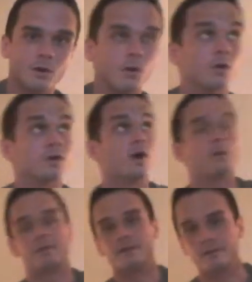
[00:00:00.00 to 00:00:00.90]
or go
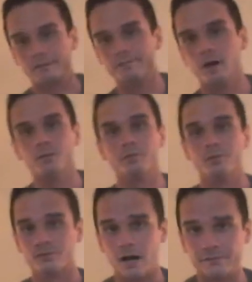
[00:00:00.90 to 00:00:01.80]
up into
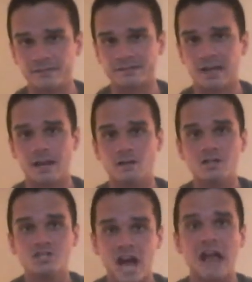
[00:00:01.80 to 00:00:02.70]
Dumbledore's office and
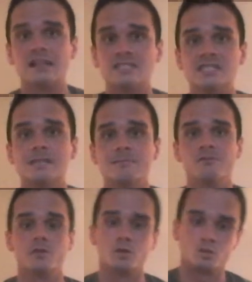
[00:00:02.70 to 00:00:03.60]
challenge him
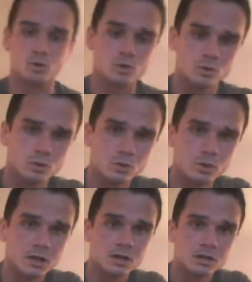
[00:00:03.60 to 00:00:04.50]
for the
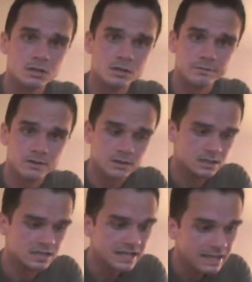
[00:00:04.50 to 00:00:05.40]
role of
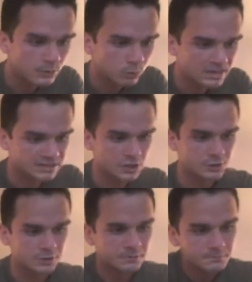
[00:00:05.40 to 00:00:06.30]
lead
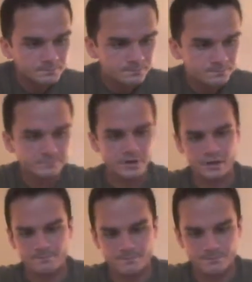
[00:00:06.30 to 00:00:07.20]
wizard.
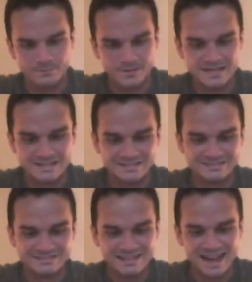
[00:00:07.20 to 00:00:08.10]
Alright.
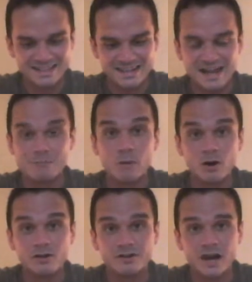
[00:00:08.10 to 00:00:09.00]
And then I'd
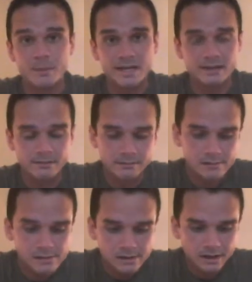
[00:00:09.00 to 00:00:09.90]
murder Dobby.
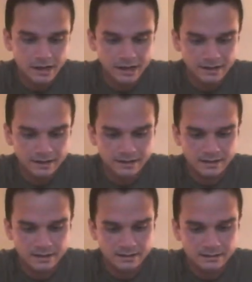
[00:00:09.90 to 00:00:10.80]

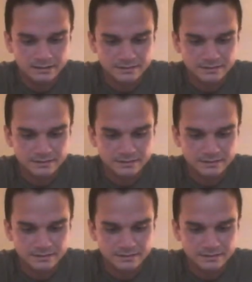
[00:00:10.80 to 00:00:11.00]
Alright,